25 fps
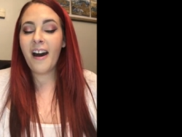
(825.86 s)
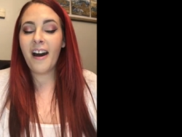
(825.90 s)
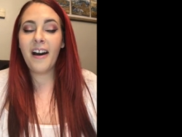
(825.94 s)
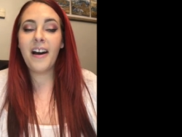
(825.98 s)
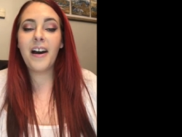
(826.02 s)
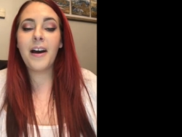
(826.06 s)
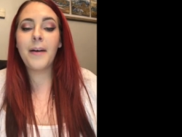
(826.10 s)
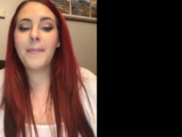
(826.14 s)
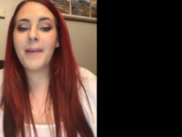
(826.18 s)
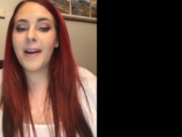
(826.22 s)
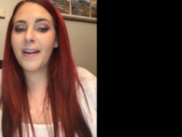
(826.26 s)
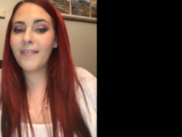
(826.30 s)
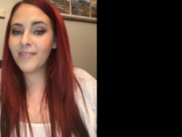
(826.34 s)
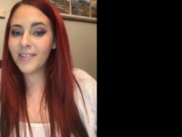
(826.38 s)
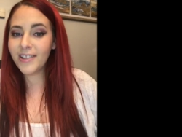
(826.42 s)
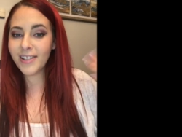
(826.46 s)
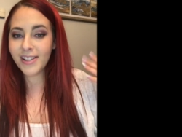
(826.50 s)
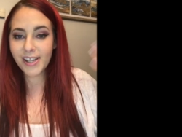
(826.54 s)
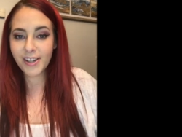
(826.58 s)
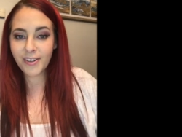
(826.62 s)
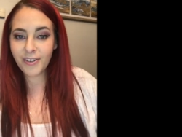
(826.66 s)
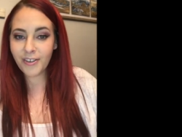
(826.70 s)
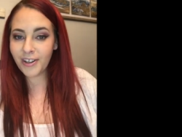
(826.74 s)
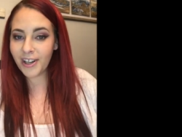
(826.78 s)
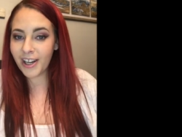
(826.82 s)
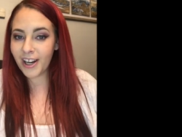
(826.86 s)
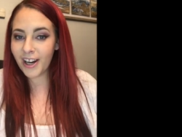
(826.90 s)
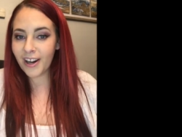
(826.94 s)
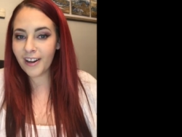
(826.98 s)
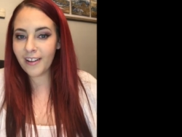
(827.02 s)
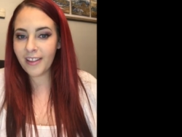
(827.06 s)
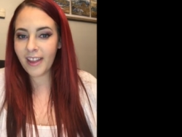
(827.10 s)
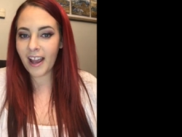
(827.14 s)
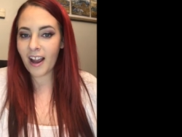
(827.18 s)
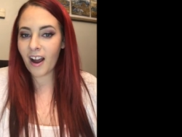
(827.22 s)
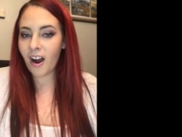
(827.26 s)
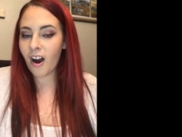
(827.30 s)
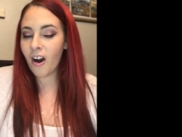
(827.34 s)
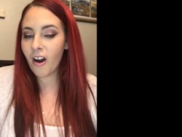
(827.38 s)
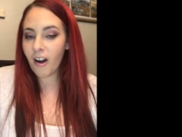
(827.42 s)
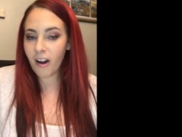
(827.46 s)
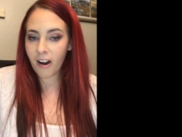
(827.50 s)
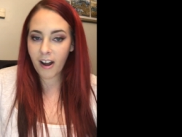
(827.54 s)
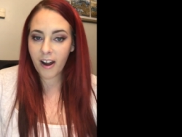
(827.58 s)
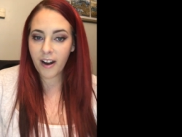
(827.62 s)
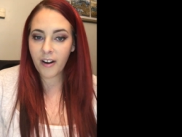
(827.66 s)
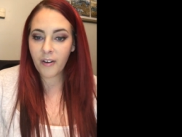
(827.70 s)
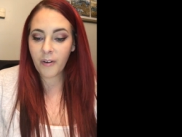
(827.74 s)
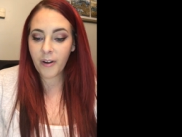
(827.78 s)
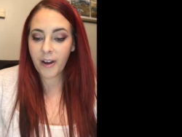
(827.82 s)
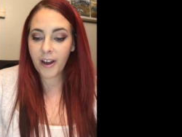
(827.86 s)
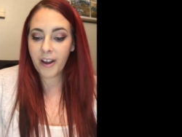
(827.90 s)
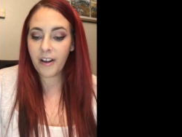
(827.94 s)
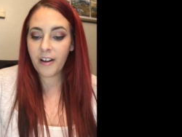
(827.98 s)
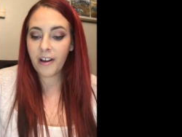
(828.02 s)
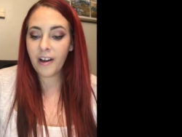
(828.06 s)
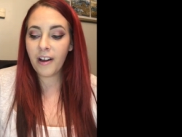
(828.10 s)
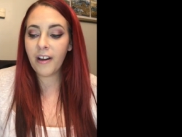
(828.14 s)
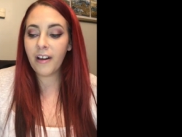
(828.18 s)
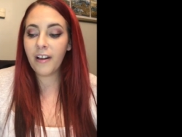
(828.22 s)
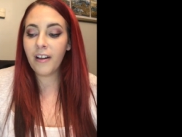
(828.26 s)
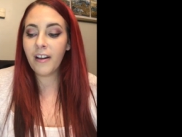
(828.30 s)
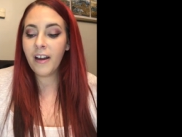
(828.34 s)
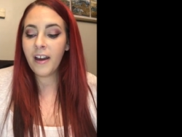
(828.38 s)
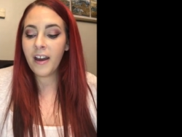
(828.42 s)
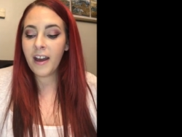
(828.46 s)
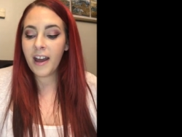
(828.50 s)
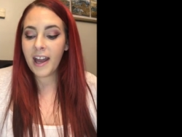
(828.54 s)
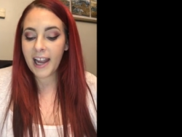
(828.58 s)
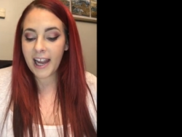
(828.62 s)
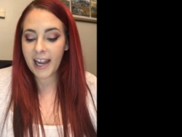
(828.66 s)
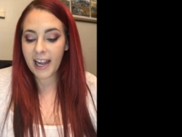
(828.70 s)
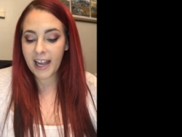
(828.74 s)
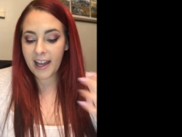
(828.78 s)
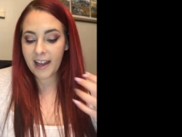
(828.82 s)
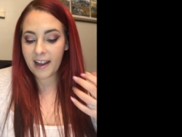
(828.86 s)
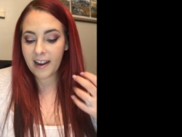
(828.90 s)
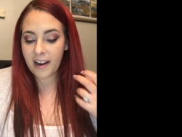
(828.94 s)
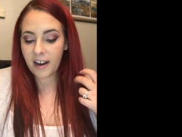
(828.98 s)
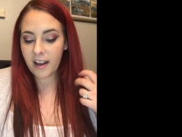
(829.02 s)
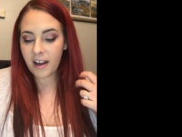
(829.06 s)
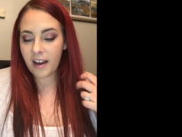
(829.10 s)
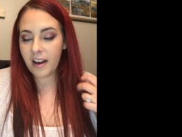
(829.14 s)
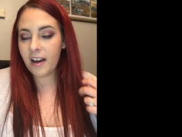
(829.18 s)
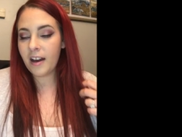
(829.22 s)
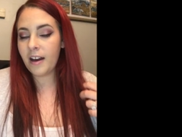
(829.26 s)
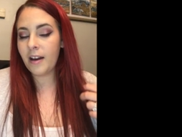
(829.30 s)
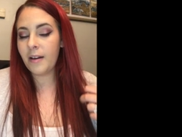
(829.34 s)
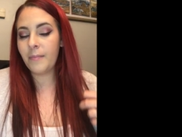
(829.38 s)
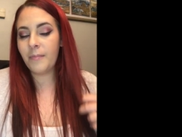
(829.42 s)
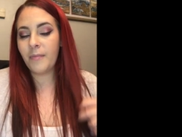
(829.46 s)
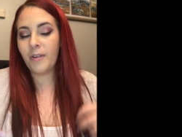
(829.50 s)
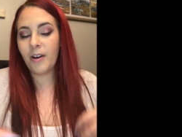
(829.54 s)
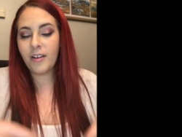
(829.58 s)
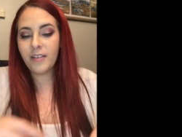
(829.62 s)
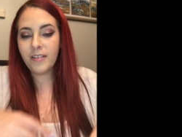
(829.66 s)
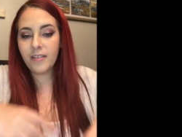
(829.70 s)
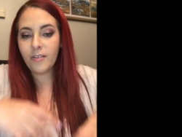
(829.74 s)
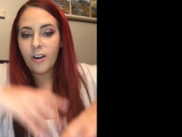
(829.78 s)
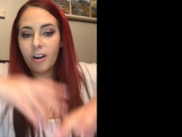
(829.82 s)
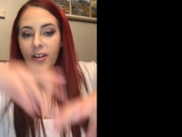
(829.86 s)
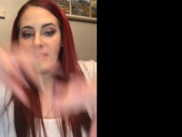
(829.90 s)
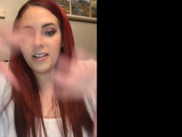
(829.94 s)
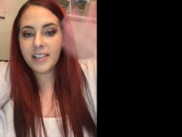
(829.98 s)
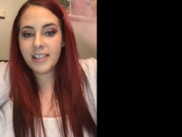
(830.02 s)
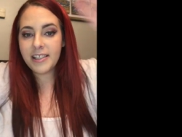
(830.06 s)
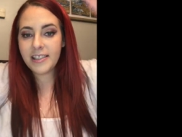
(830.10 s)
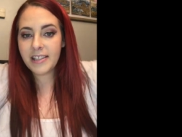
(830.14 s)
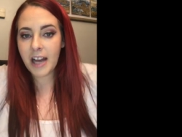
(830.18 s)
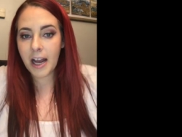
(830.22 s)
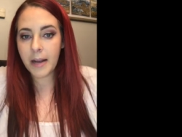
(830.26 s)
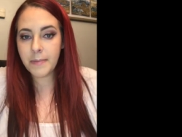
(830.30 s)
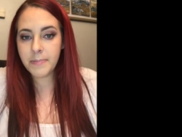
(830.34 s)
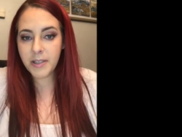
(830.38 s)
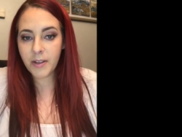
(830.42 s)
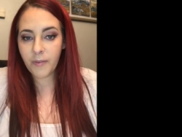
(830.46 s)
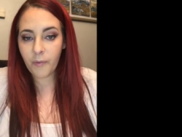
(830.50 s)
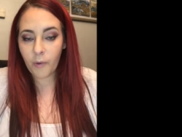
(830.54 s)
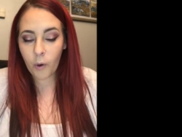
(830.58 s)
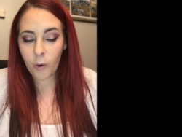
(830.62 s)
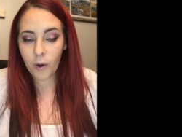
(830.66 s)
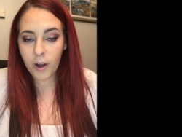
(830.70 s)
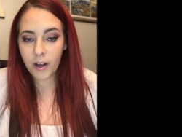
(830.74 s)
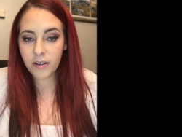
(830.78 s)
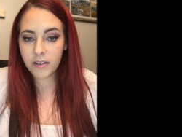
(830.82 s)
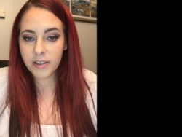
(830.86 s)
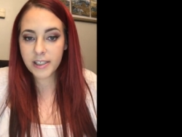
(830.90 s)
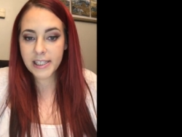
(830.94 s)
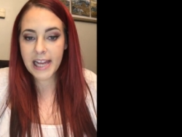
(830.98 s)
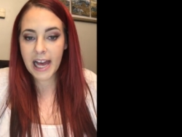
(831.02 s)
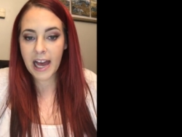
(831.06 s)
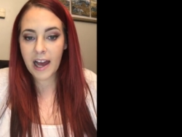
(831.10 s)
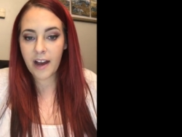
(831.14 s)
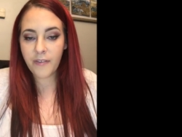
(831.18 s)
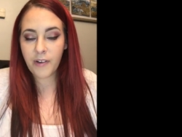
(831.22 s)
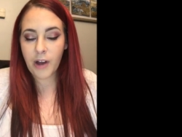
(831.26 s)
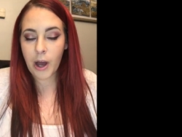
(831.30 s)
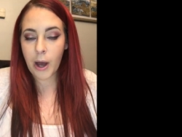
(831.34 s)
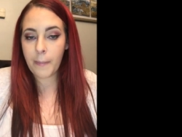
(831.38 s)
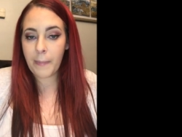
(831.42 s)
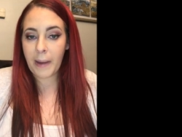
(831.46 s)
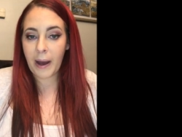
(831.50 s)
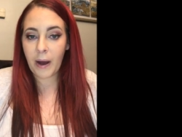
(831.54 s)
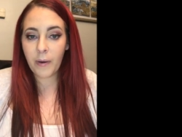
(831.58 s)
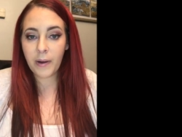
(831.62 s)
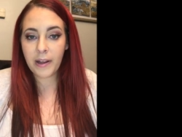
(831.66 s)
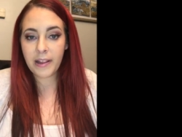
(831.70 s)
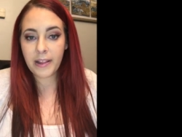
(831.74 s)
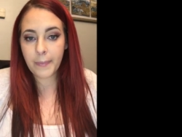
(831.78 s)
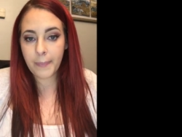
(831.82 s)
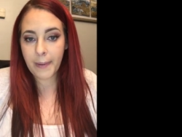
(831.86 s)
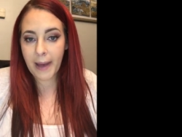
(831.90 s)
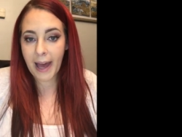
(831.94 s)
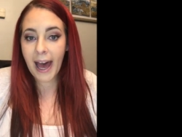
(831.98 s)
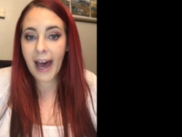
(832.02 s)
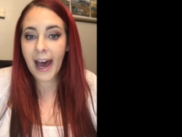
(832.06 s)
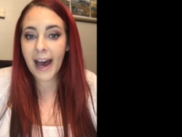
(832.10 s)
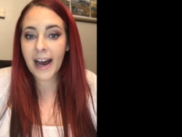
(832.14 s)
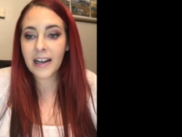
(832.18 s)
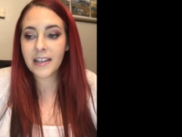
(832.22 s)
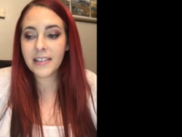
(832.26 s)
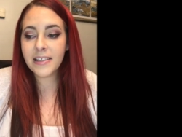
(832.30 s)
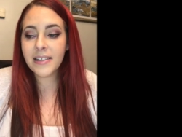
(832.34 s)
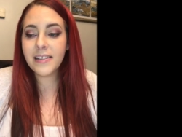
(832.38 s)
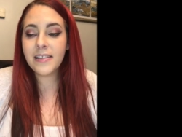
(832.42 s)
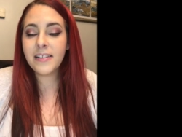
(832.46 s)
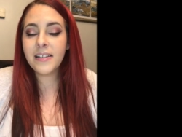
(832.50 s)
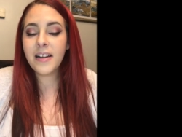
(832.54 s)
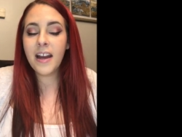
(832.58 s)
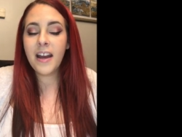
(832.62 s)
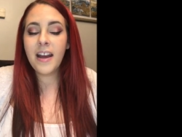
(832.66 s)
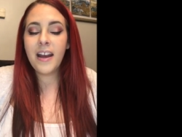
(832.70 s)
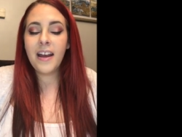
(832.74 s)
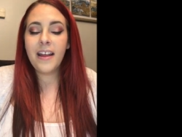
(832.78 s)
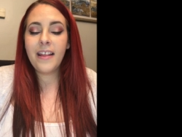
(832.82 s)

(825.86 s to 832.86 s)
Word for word: um, every single year, like argan oil and um, all, all these types of oils that have come out in the past.